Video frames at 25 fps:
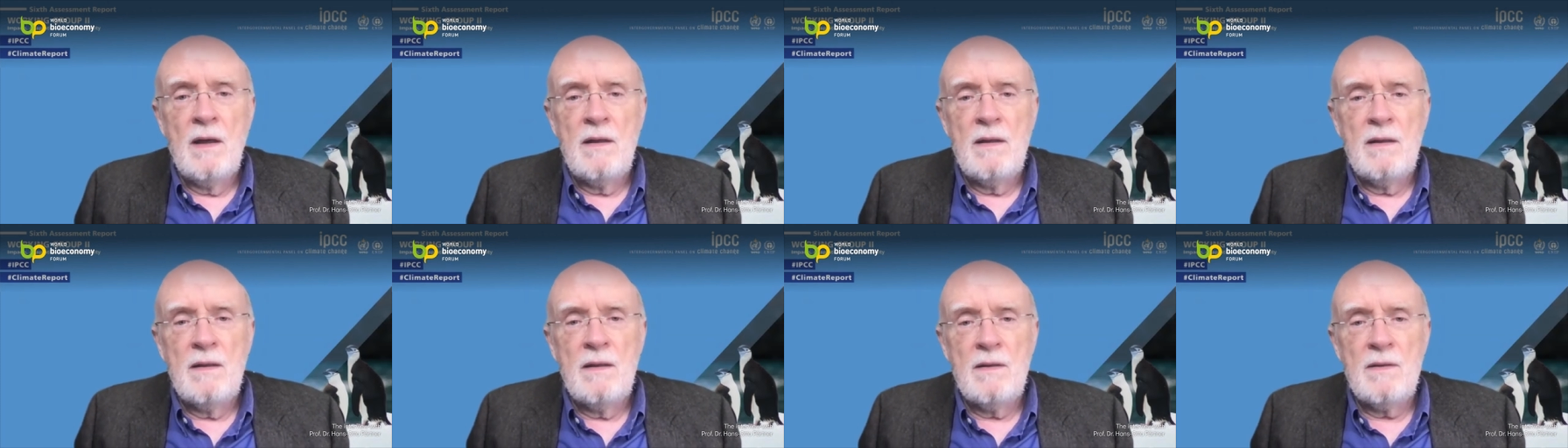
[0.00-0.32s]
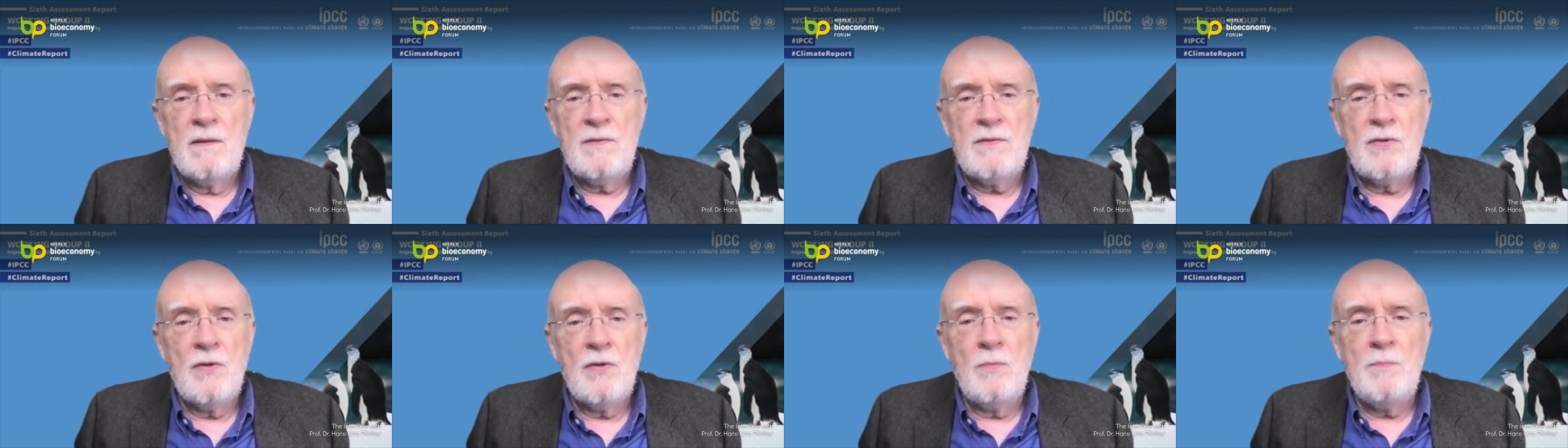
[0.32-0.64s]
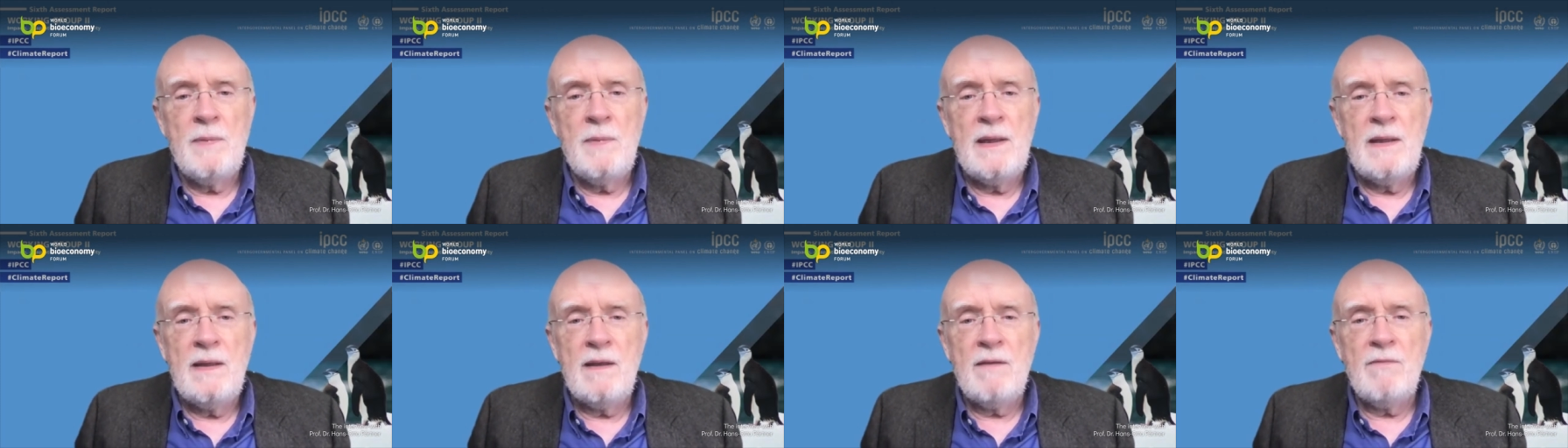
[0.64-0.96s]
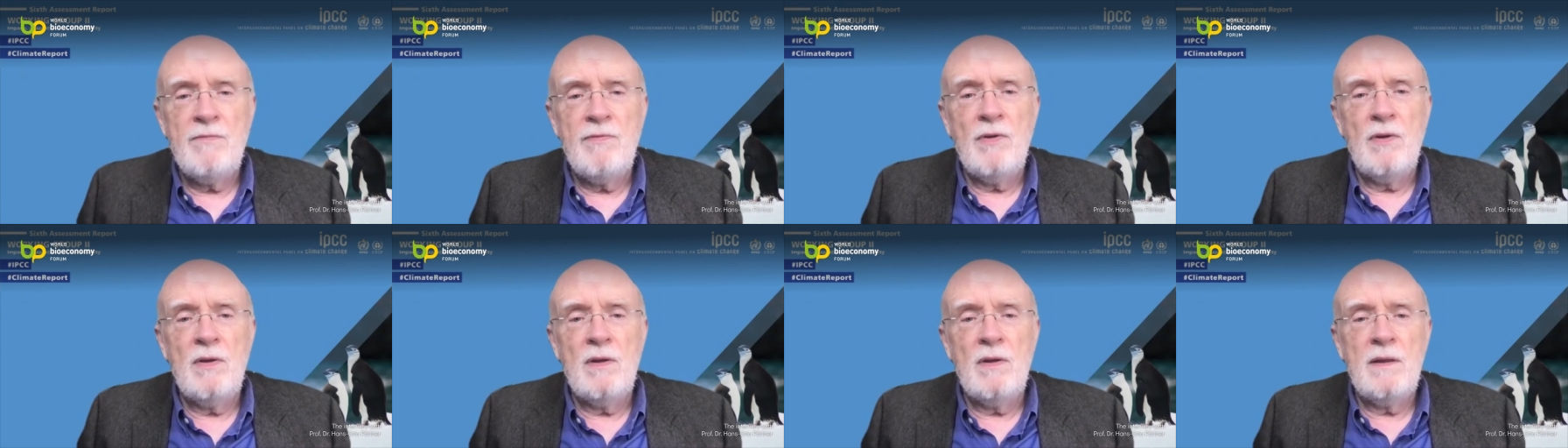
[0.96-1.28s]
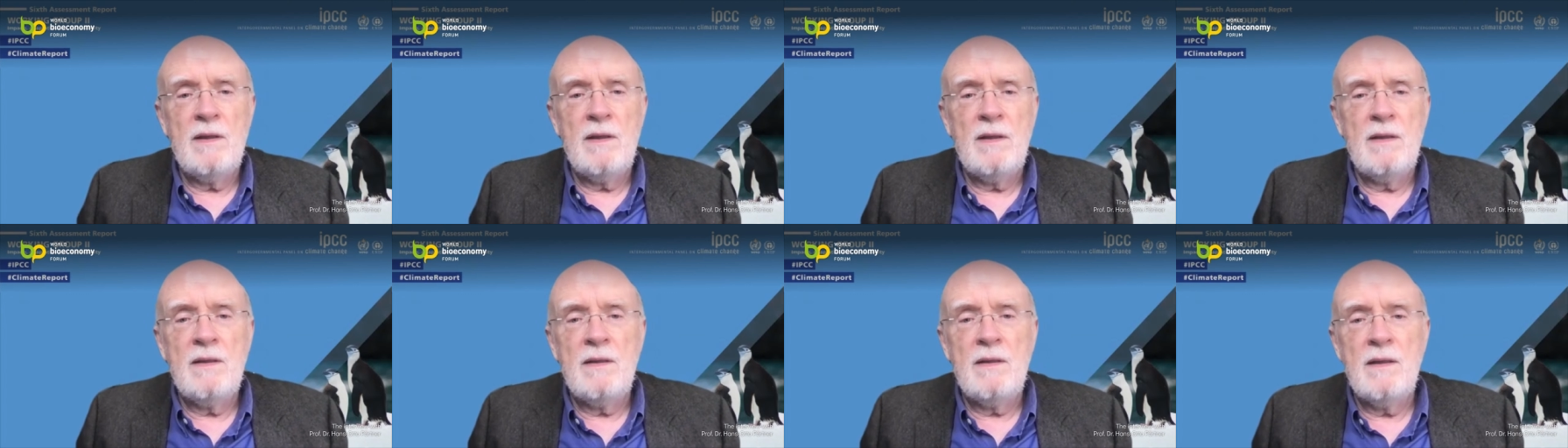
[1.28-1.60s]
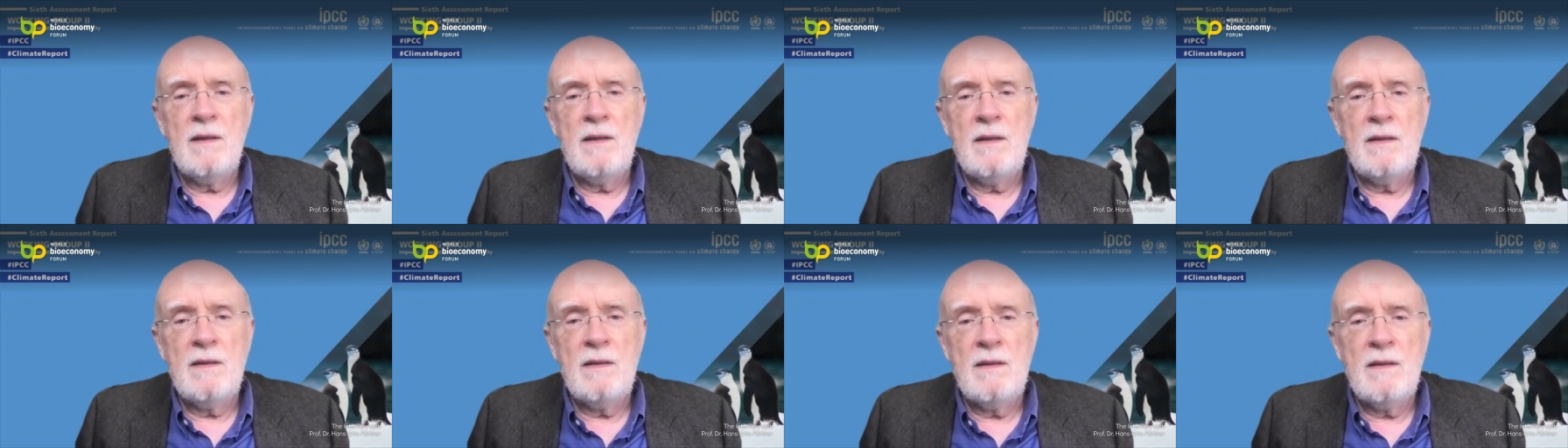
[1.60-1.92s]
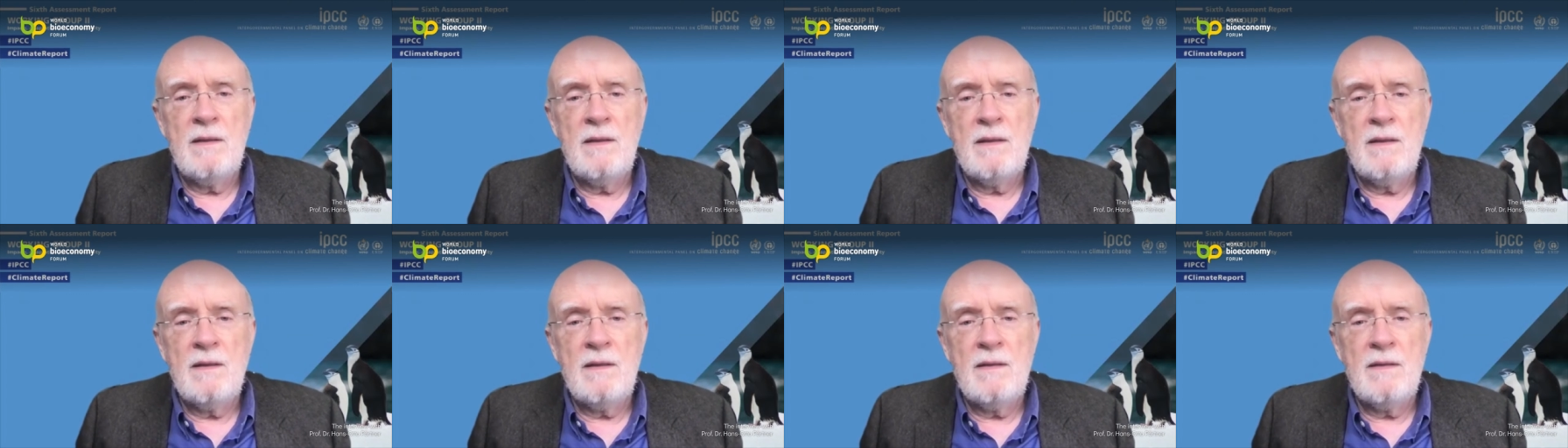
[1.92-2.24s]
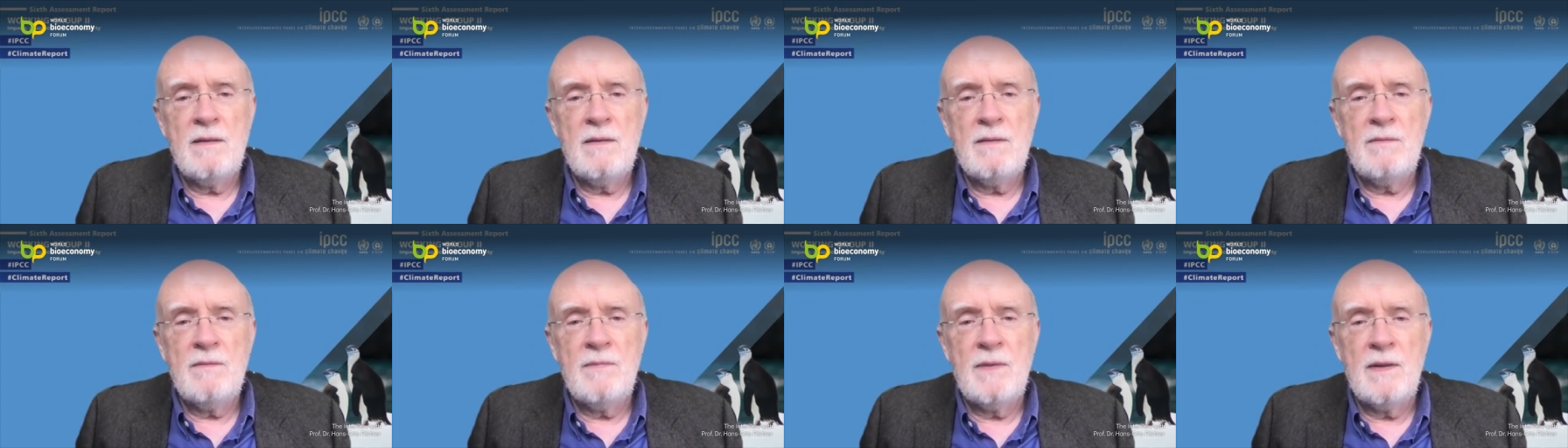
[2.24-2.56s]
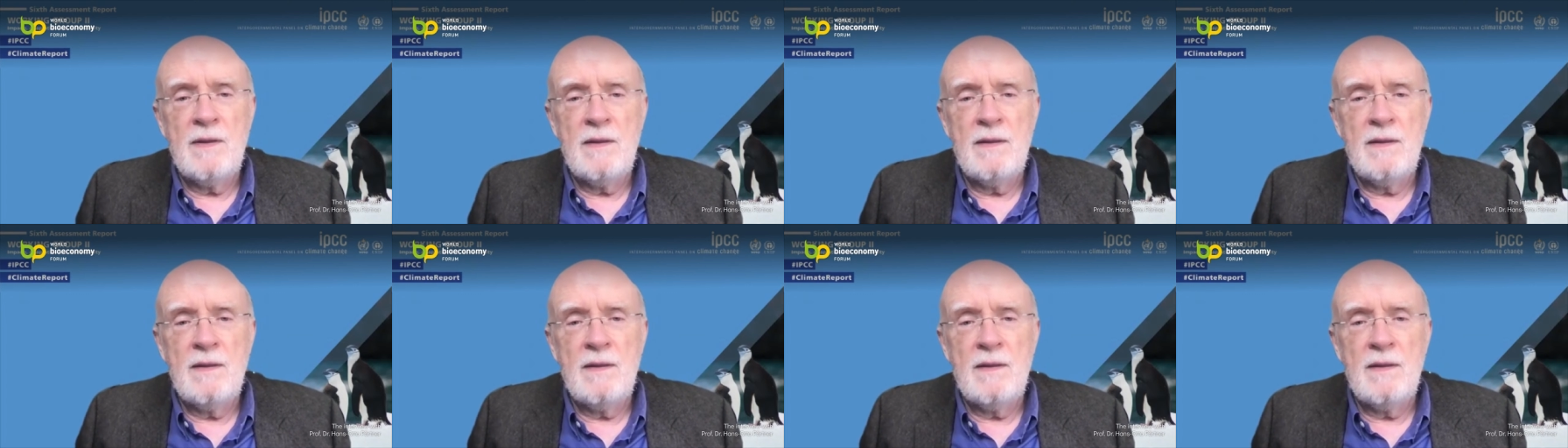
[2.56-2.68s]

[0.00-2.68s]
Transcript: uh, so meaningful in in uh,